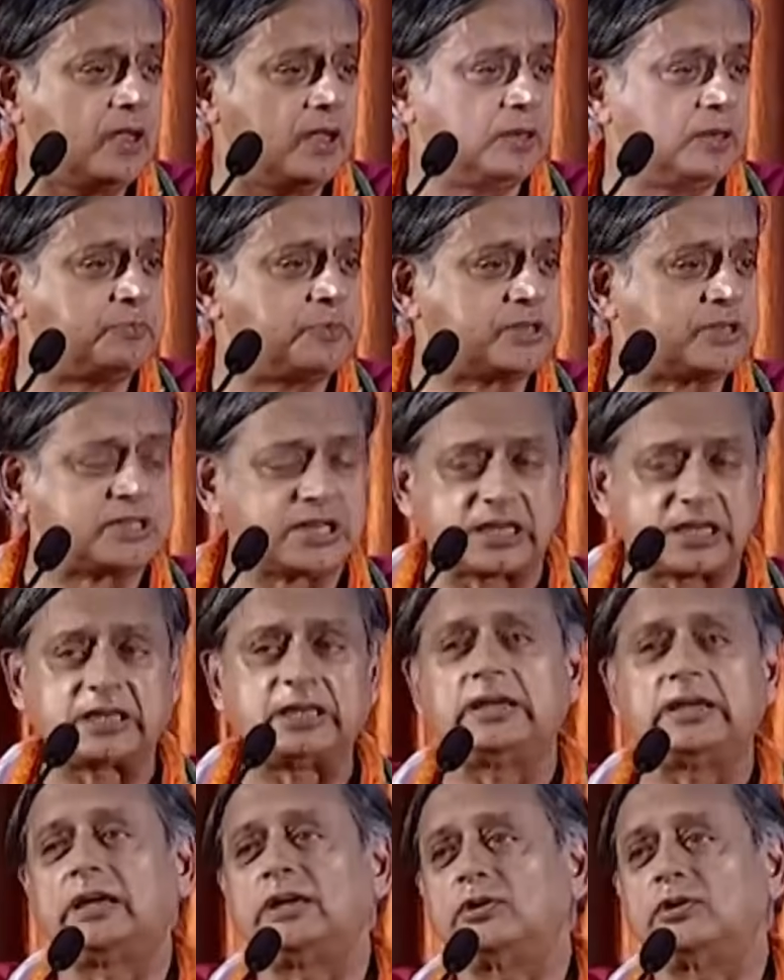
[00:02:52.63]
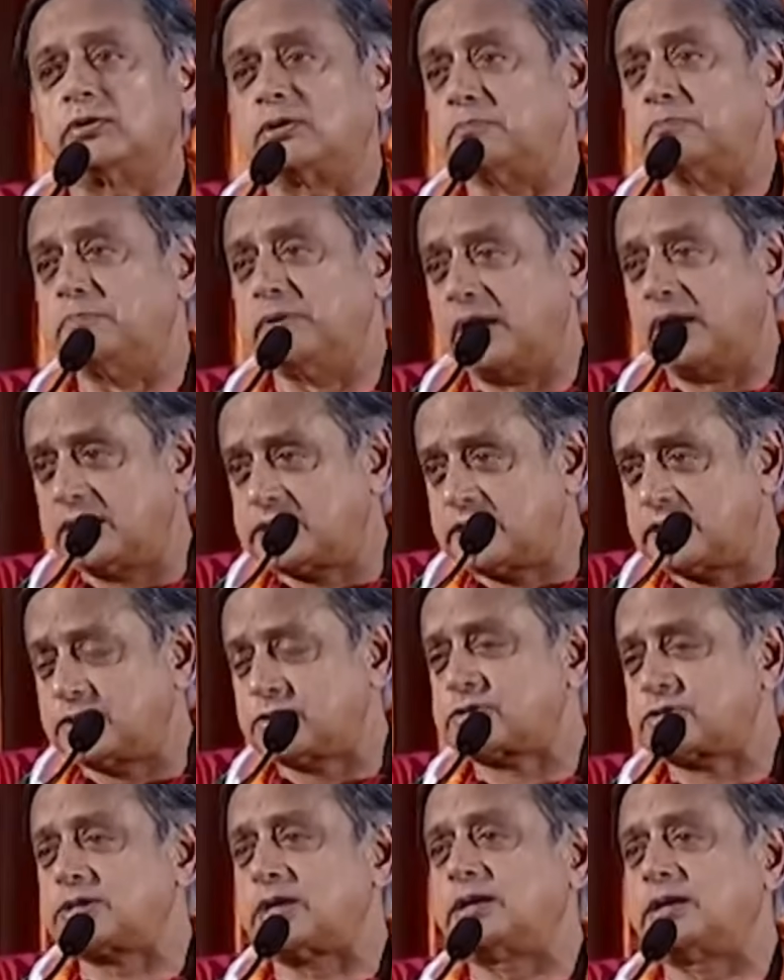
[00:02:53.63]
in particular your ability
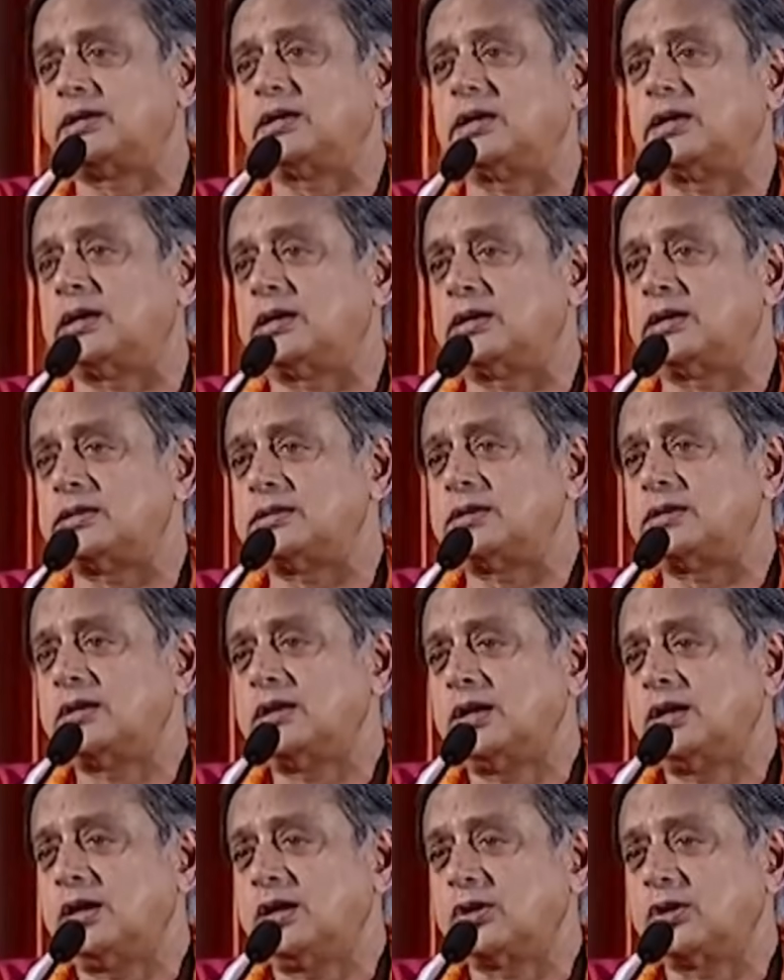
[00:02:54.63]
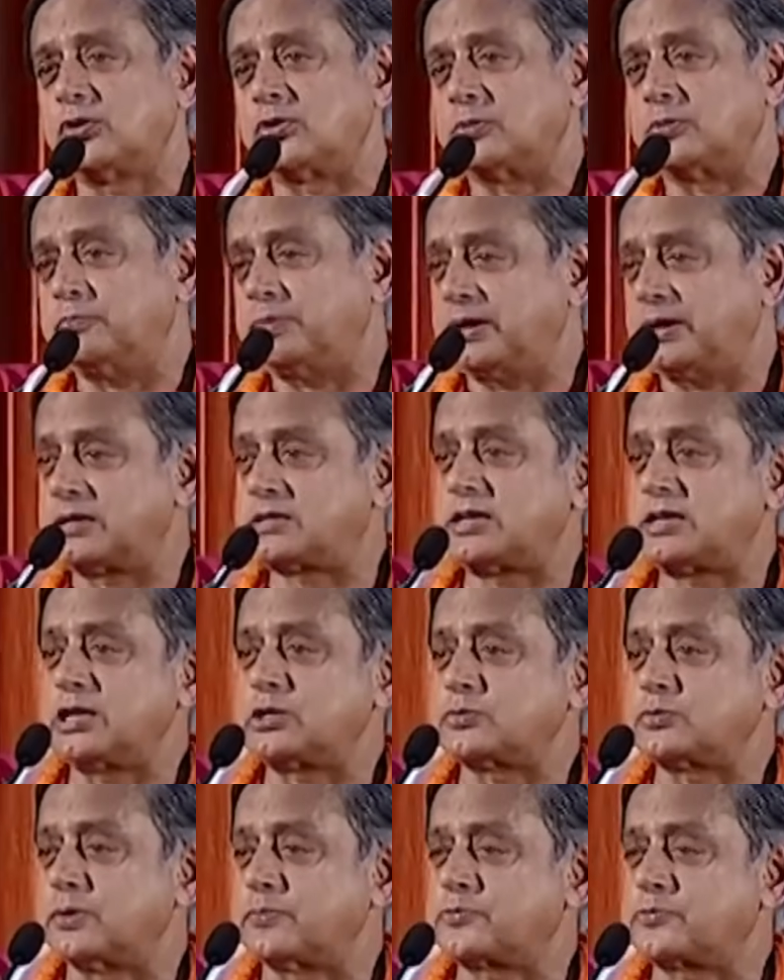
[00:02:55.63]
to study hard, your
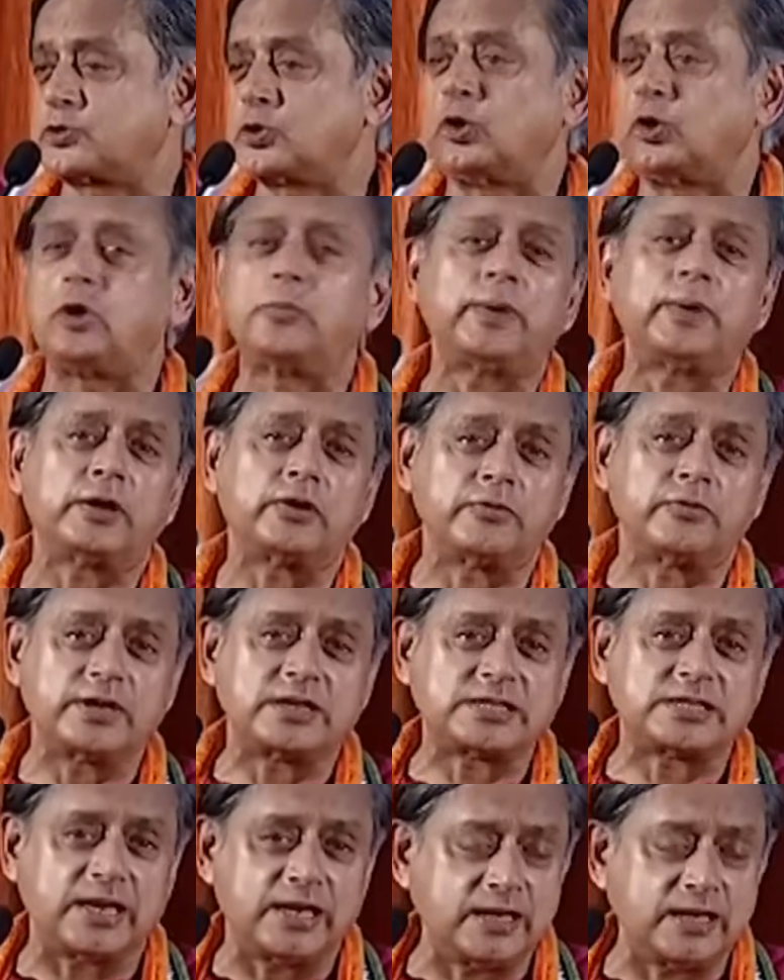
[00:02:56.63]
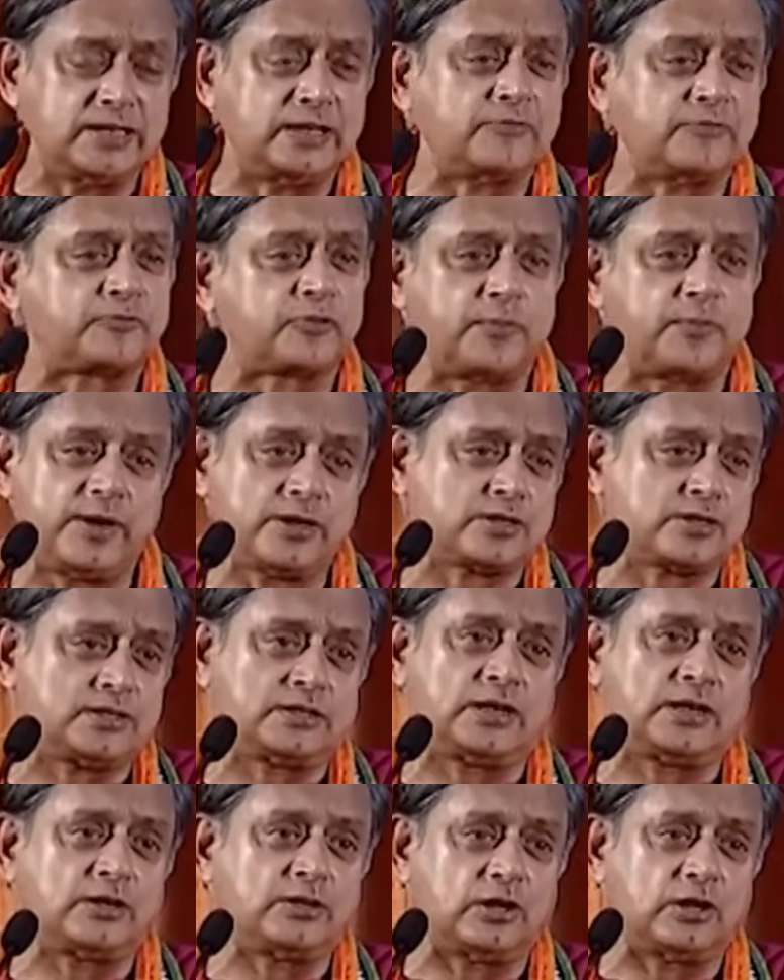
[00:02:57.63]
ability to absorb and retain
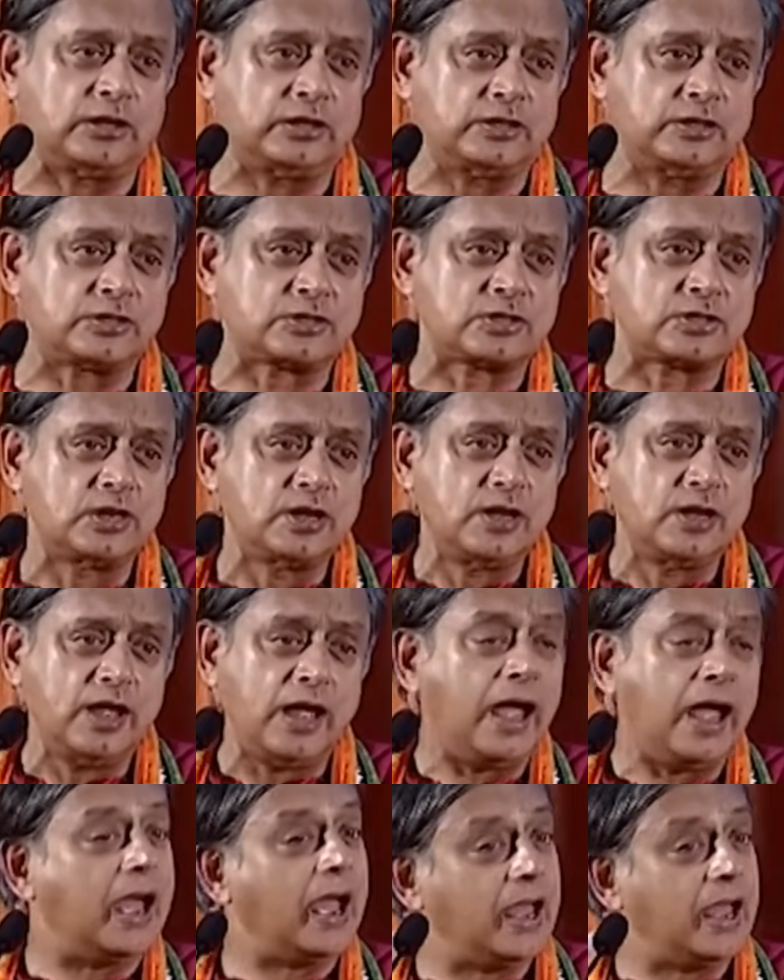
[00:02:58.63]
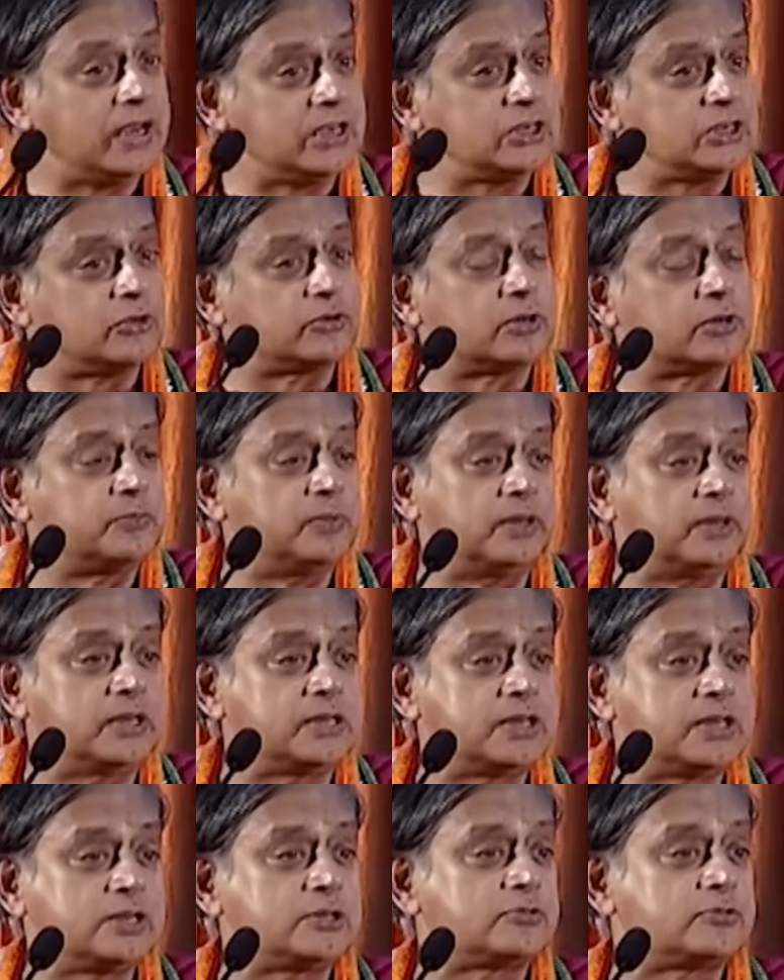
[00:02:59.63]
information and knowledge, and your
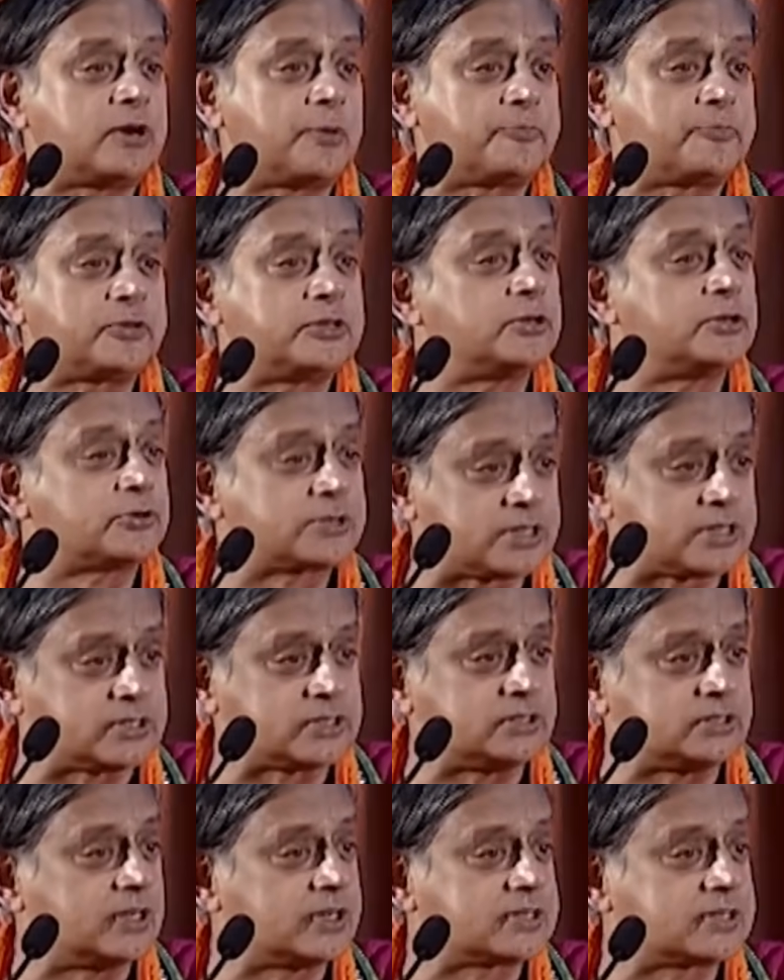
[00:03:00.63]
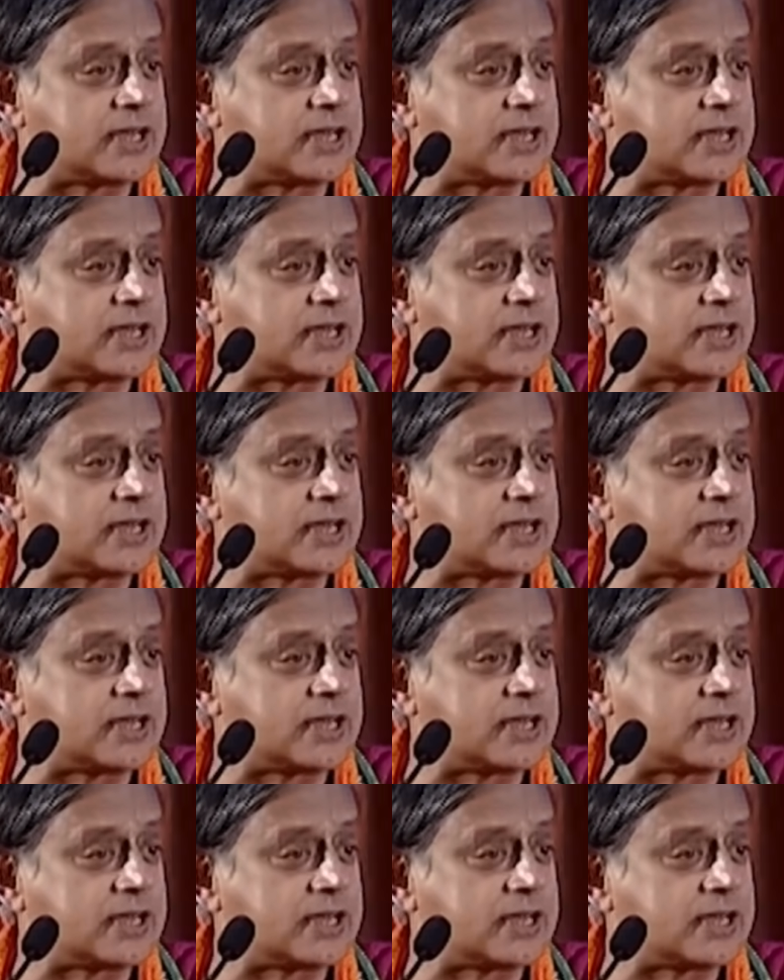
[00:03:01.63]
ability to reproduce it in the